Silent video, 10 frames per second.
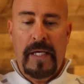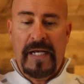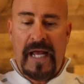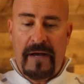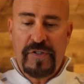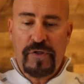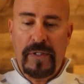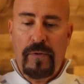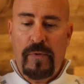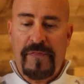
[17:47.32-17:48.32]
And I have to
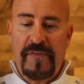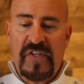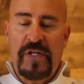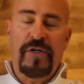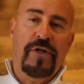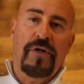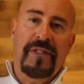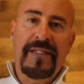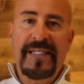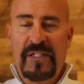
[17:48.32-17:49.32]
agree with Senator
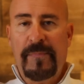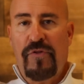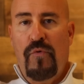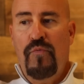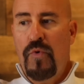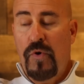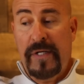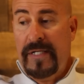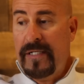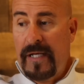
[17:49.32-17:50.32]
Elizabeth
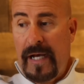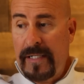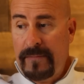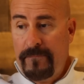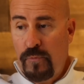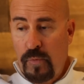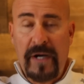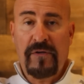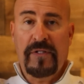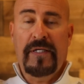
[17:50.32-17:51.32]
Warren, and I
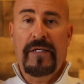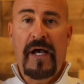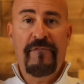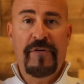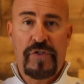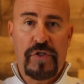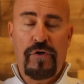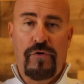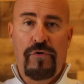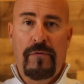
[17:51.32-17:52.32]
rarely ever
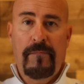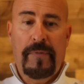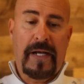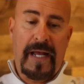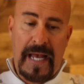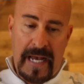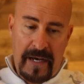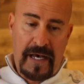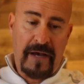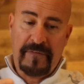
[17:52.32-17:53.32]
do, but
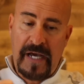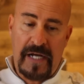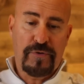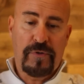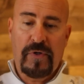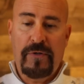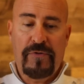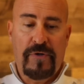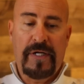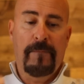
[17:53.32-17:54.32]
I've got to agree
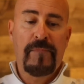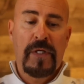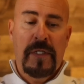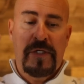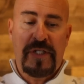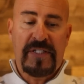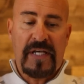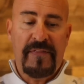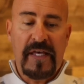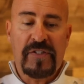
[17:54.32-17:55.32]
with her here. She
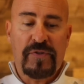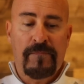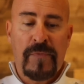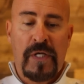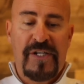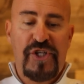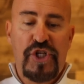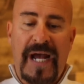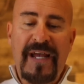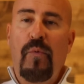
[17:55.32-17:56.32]
said this:
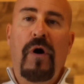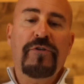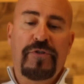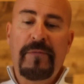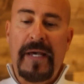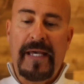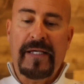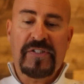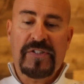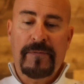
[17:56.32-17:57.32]
giant Wall Street
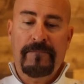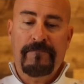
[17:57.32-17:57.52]
banks